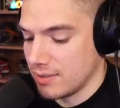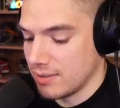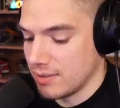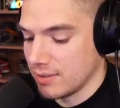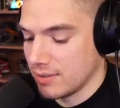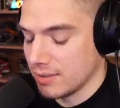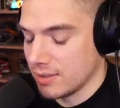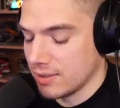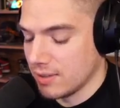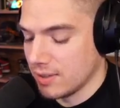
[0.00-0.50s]

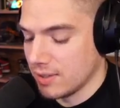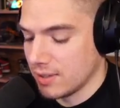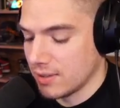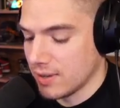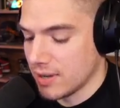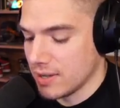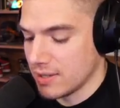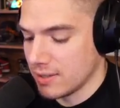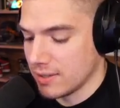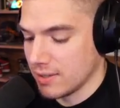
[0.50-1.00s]
a little little
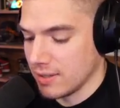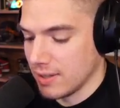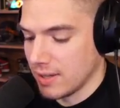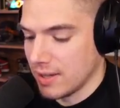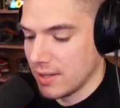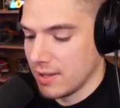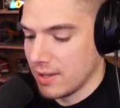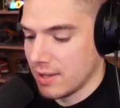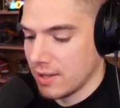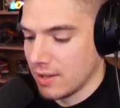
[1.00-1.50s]
crazy.
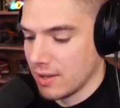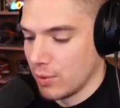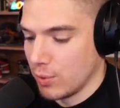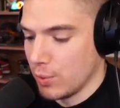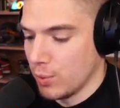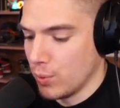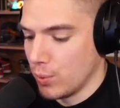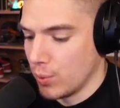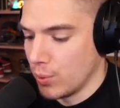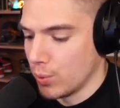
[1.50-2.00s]

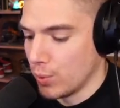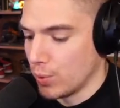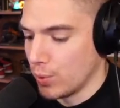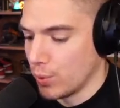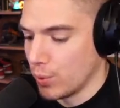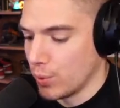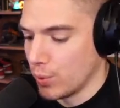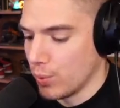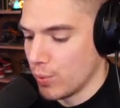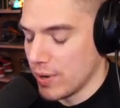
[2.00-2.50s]

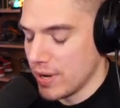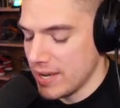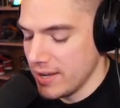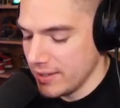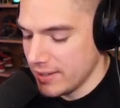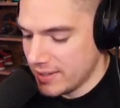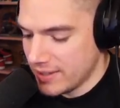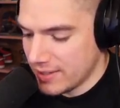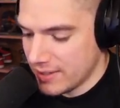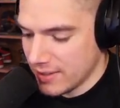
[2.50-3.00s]
Ooh,
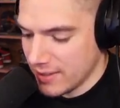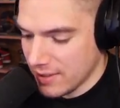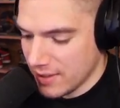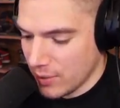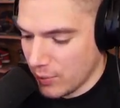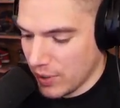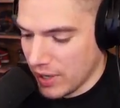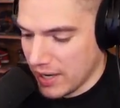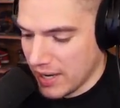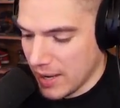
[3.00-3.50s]
Whis,
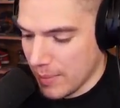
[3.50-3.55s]
we gonna get